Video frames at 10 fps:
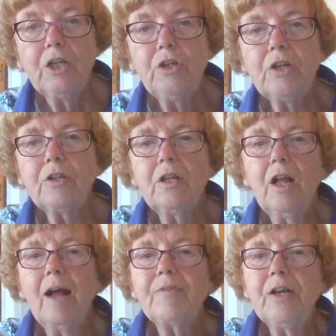You know,
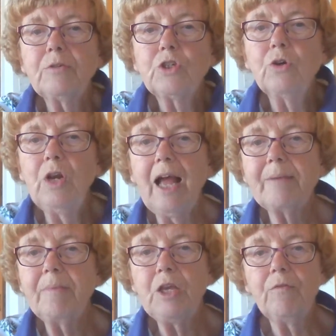I've heard, sure
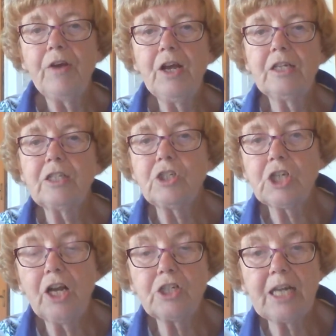like me, you've heard the
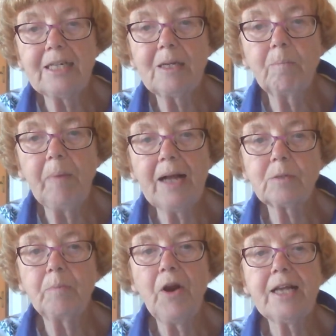church getting
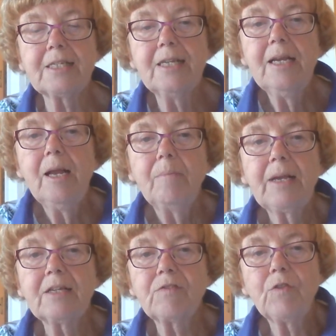bad press
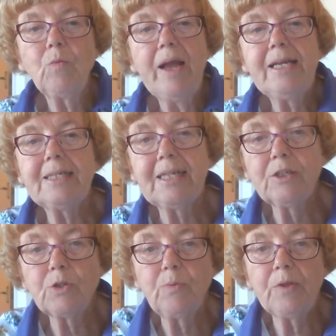because of the way it
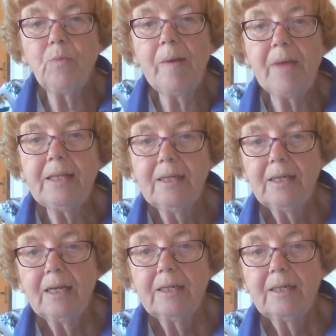deals with women.
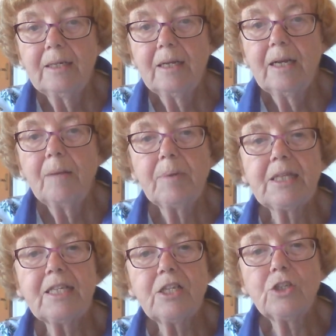But
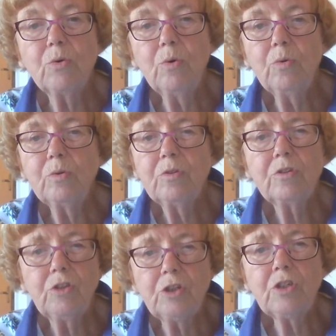this is all
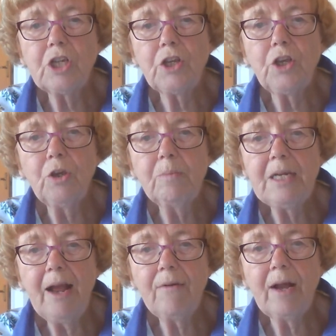due to
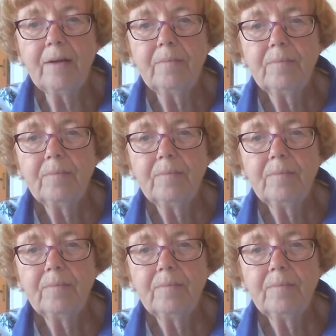human error.